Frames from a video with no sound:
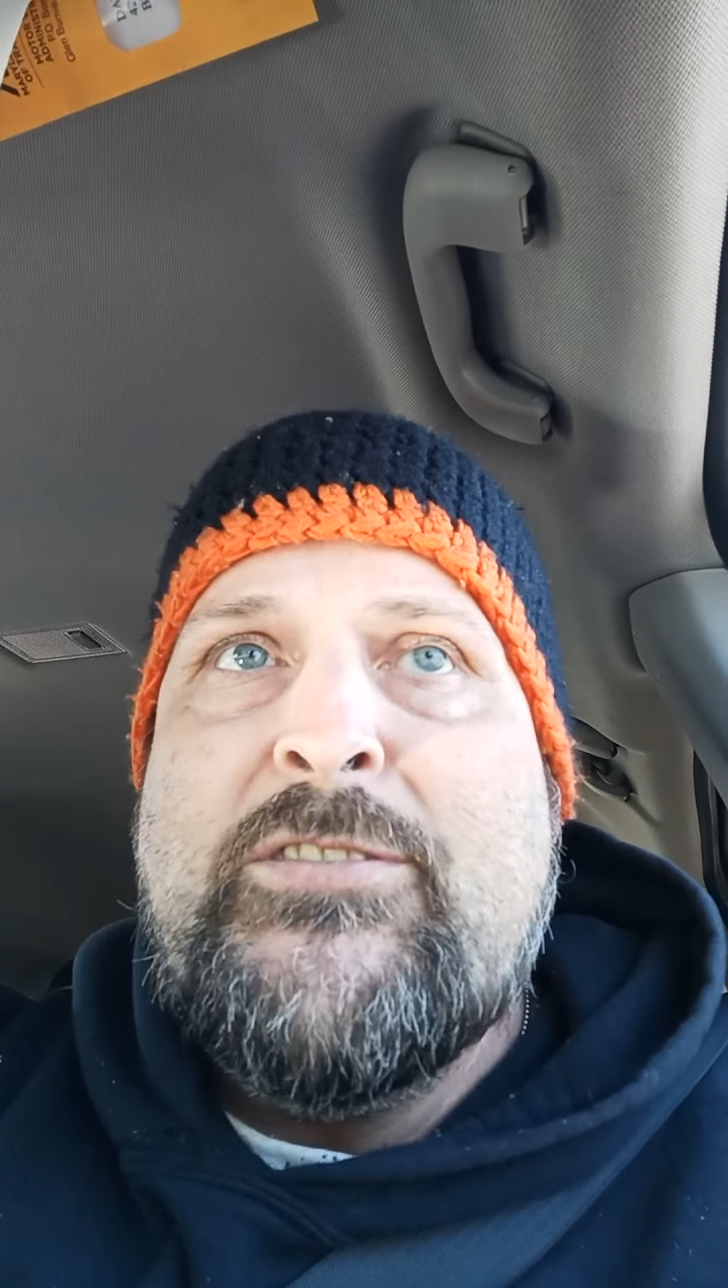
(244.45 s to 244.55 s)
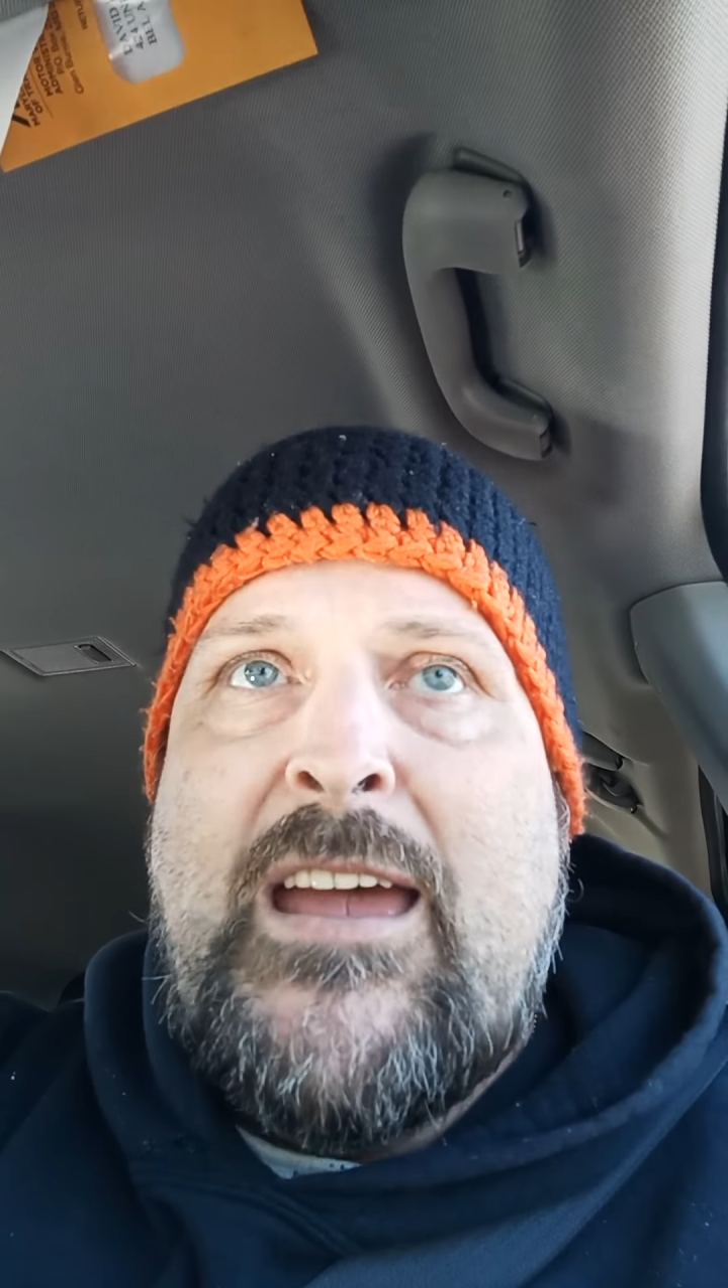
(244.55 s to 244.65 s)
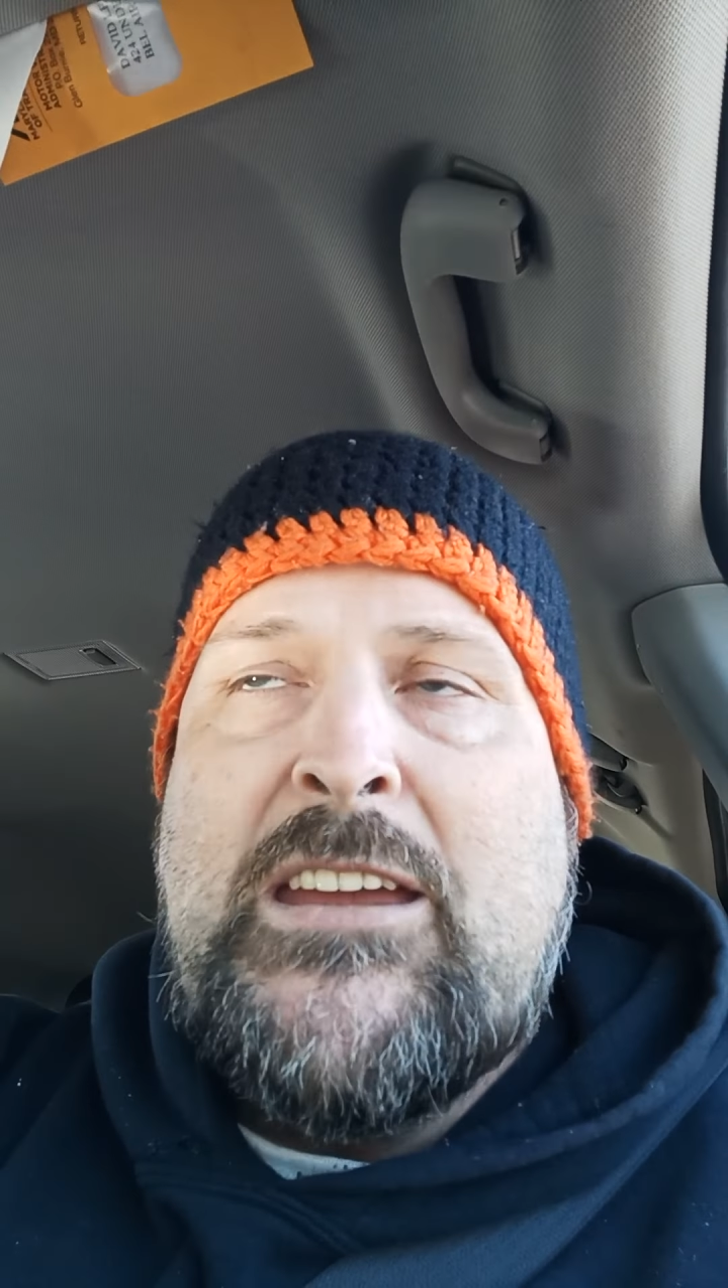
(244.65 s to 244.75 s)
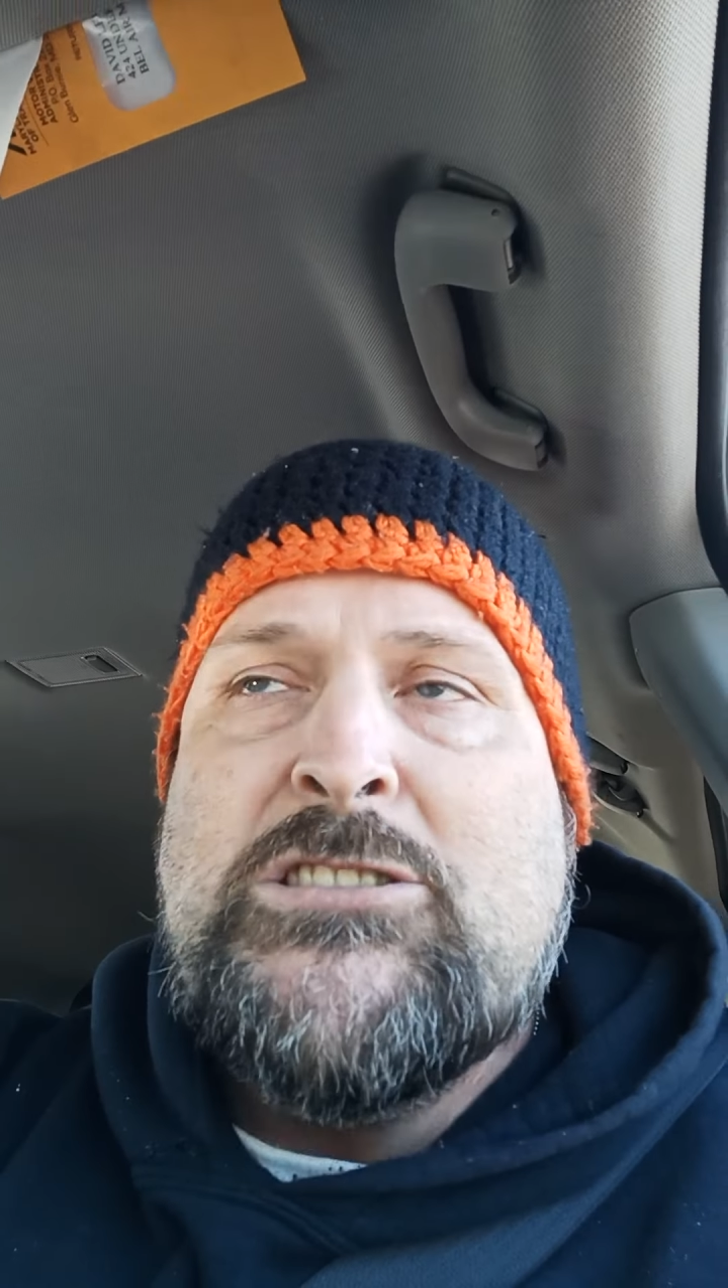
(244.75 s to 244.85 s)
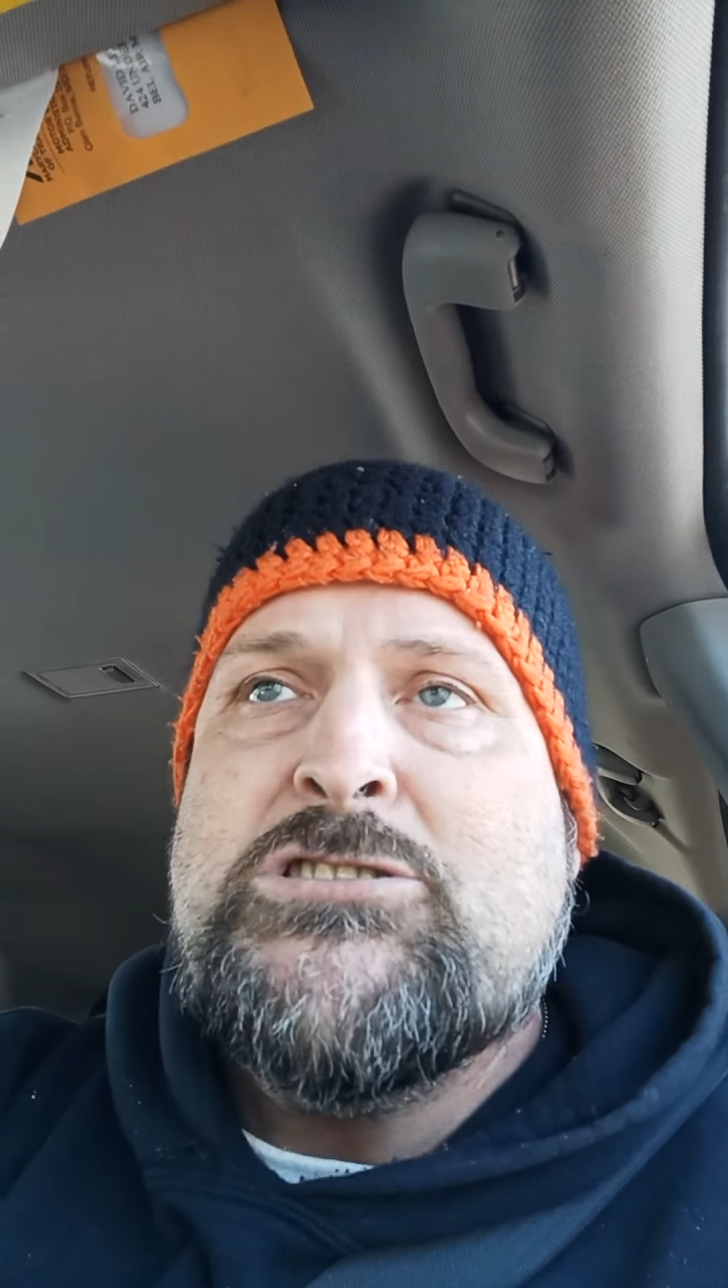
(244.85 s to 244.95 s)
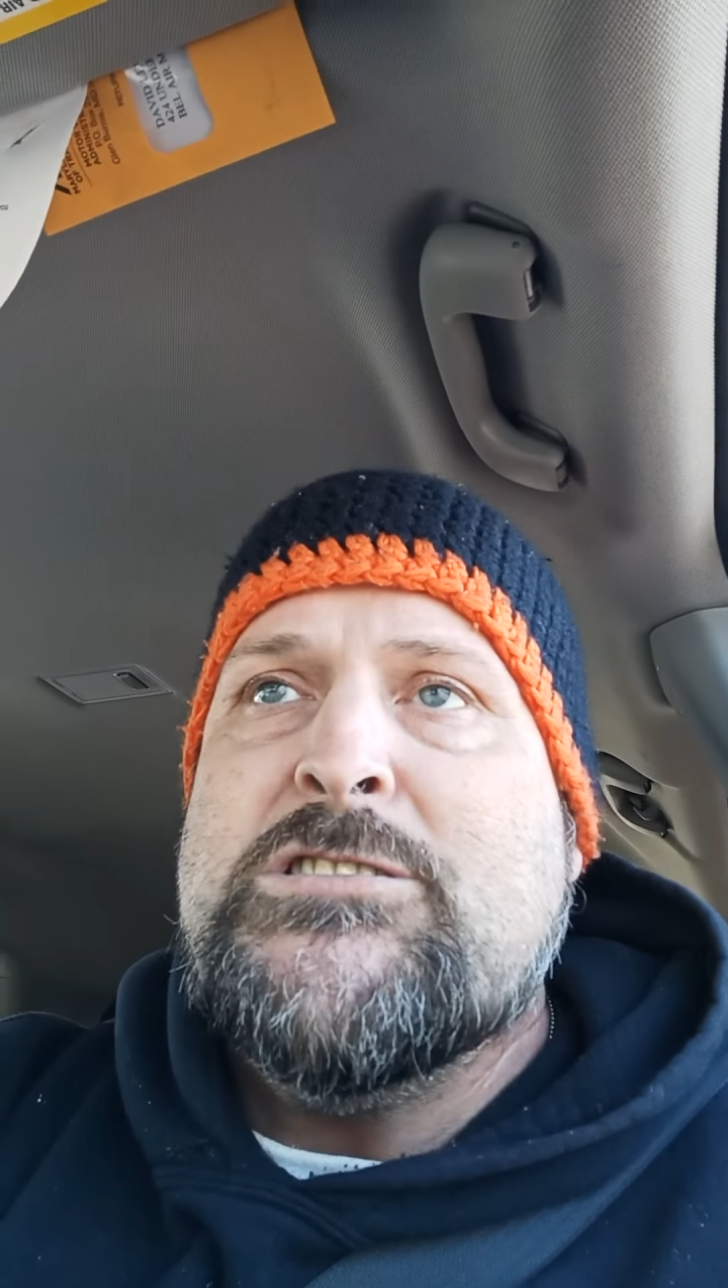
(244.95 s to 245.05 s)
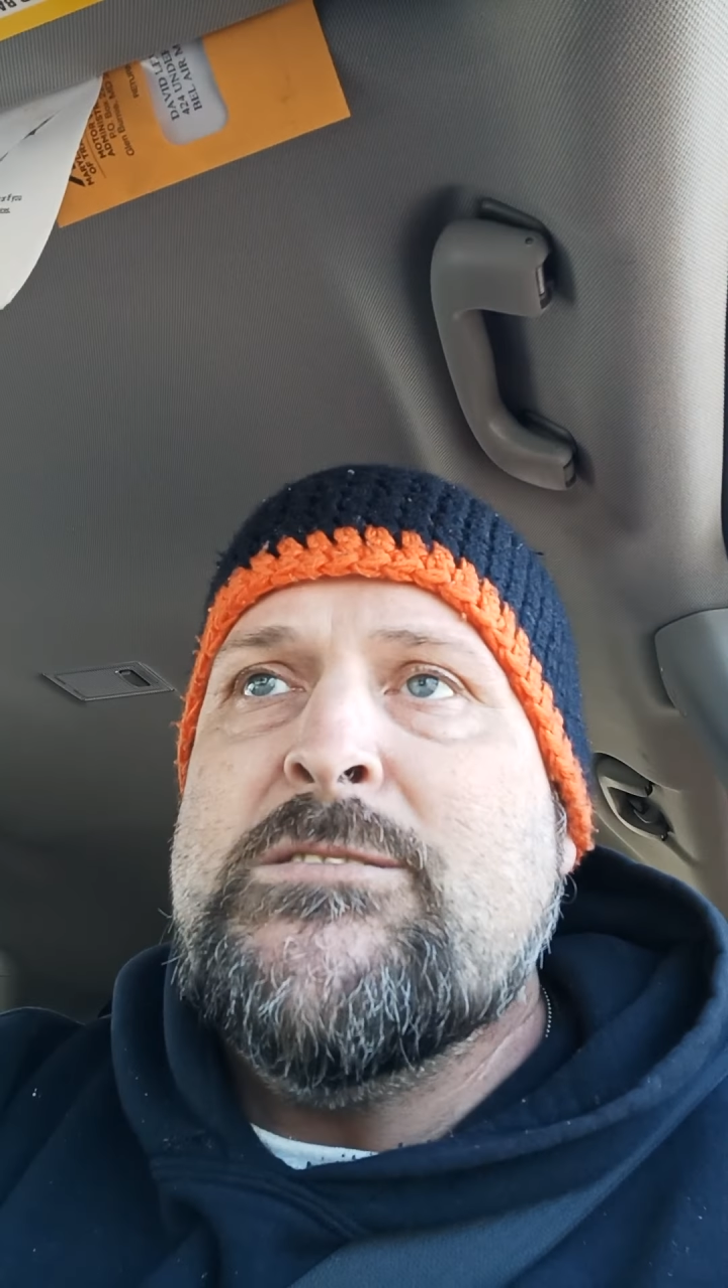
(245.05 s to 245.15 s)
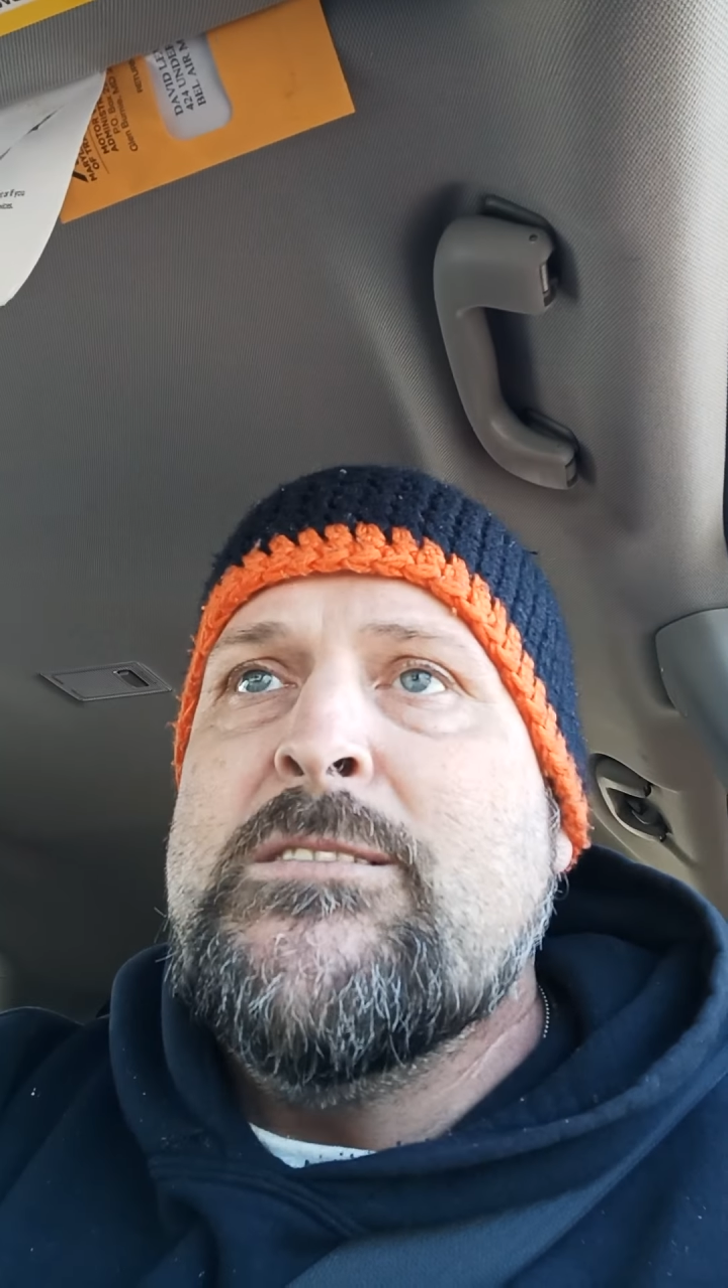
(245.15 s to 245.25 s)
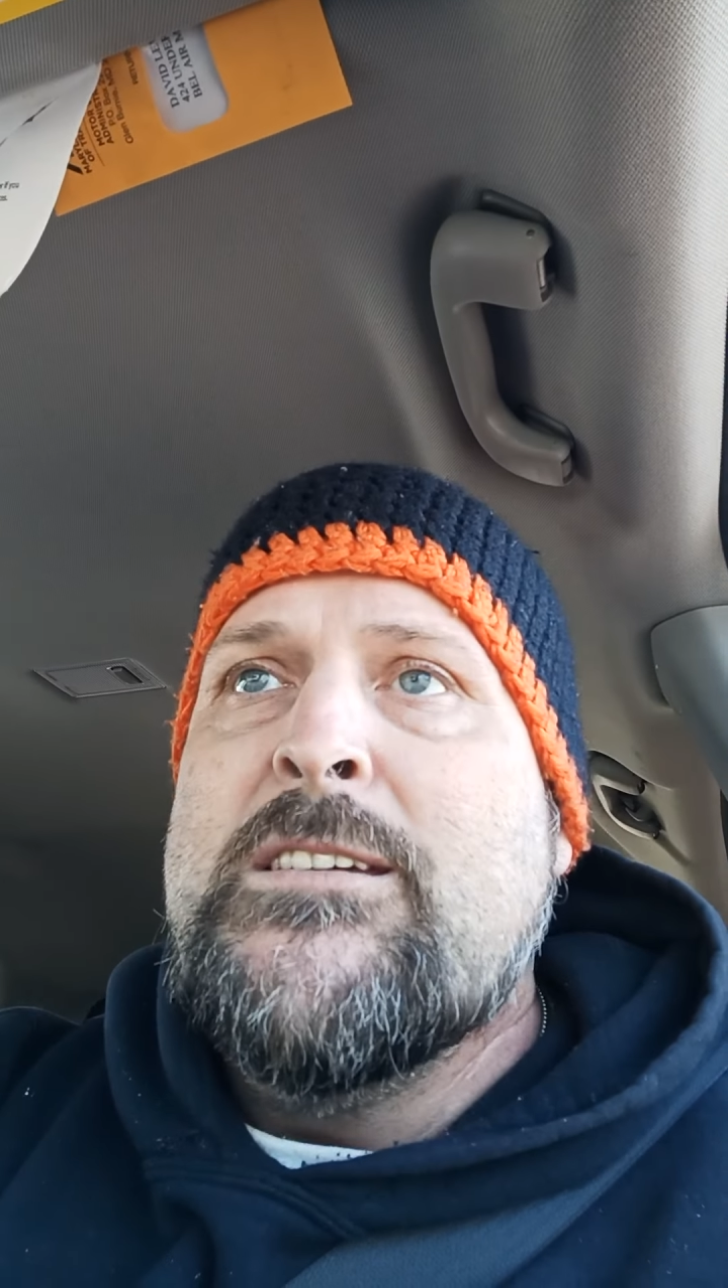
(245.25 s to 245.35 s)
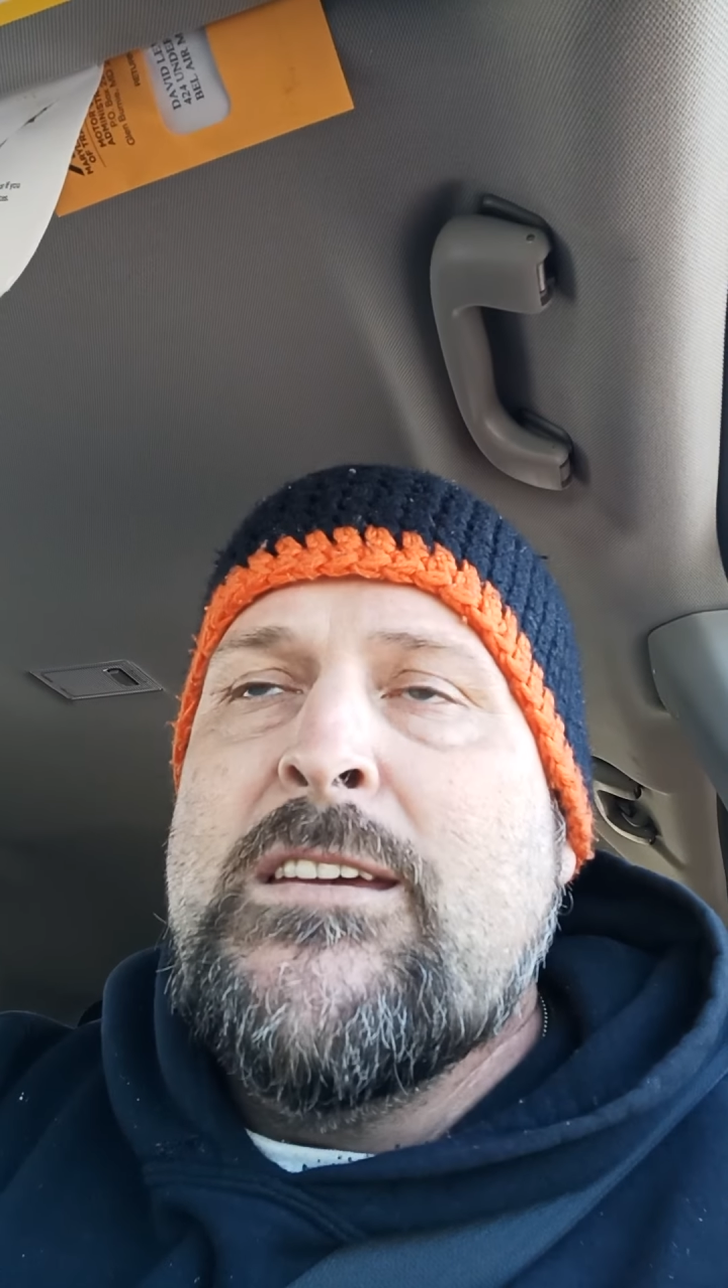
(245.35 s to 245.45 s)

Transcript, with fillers: nation